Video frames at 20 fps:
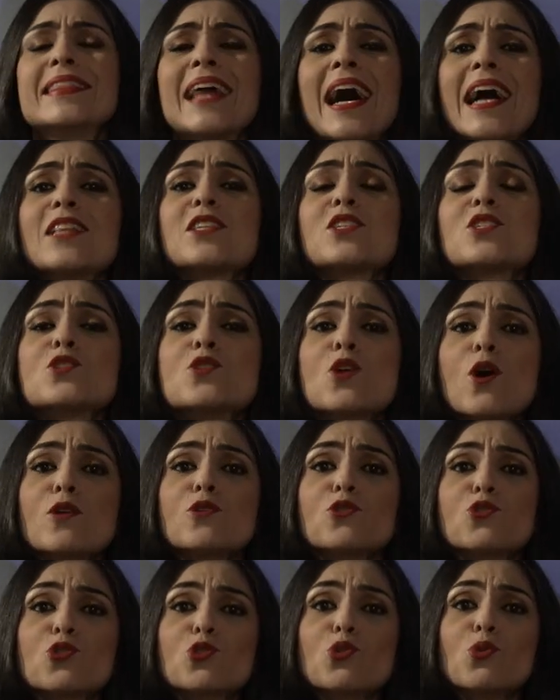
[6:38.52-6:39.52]
that's
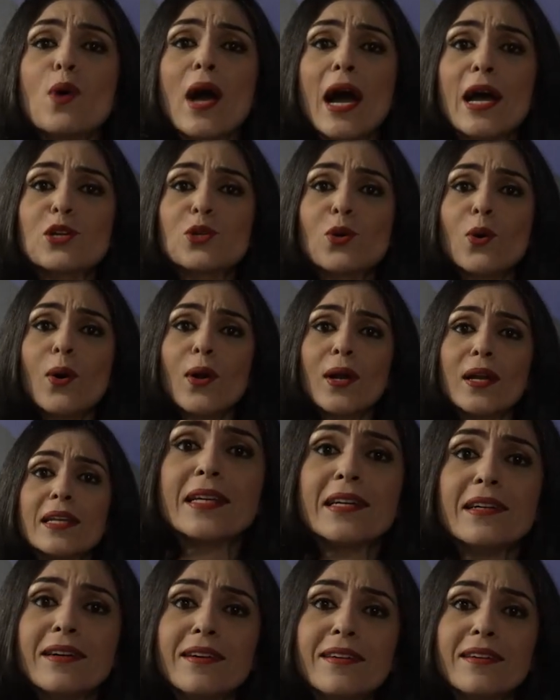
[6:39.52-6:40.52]
not true at all.
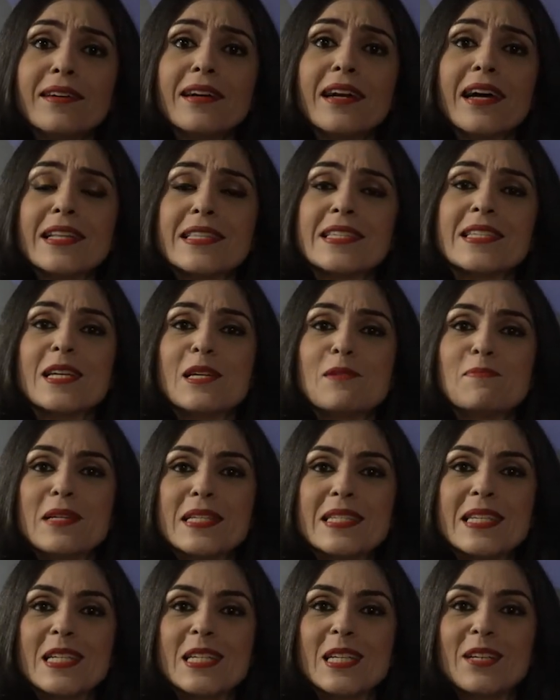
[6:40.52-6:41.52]
Here at
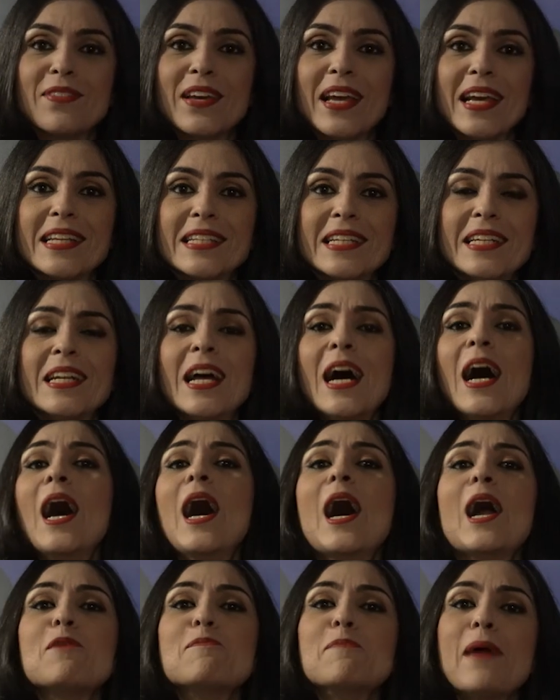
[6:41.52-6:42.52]
CNBC TV 18,
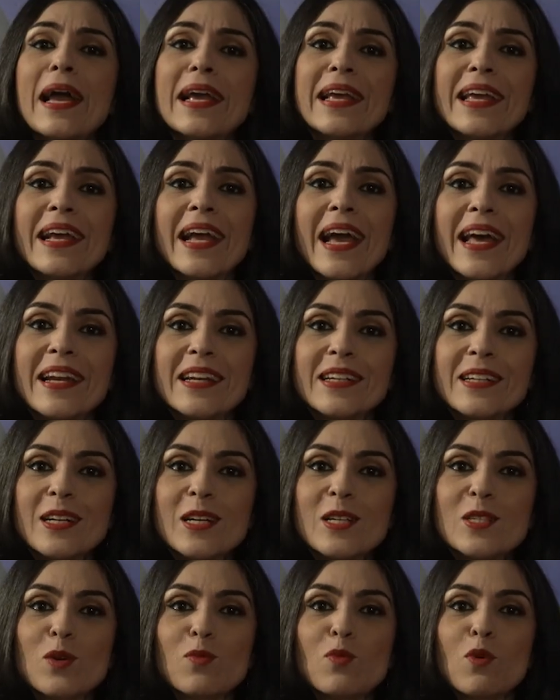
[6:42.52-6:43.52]
our banking editor
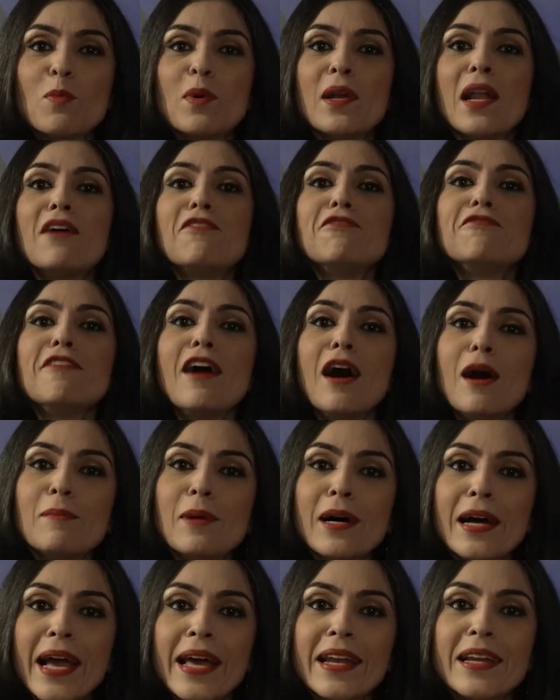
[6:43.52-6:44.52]
is a woman, our
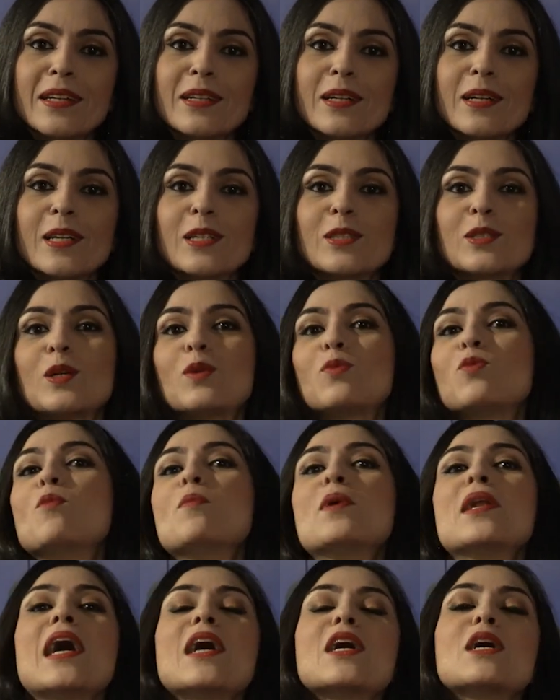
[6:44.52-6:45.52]
pharma editor is a
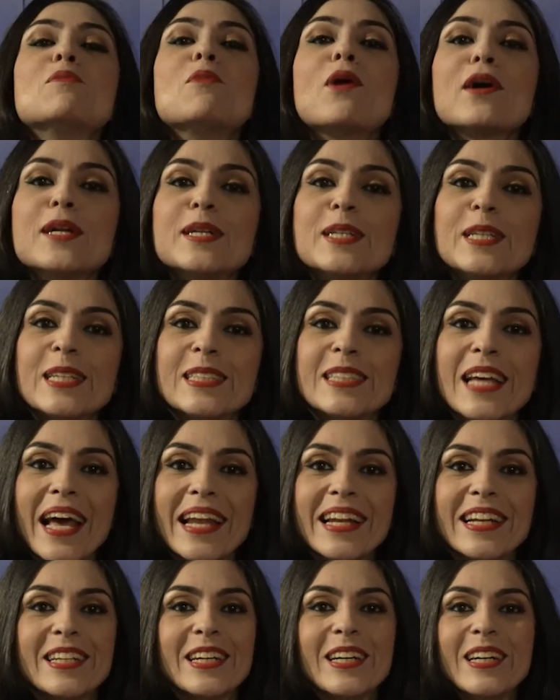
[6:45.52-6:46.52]
woman, our commodities
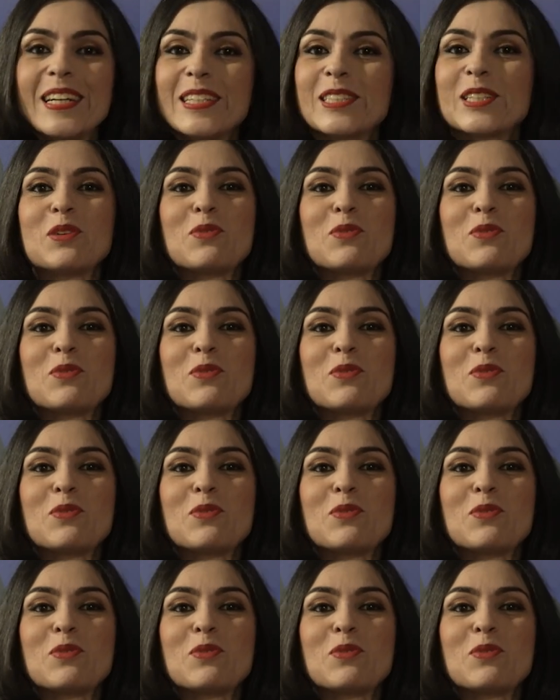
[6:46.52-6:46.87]
editor is a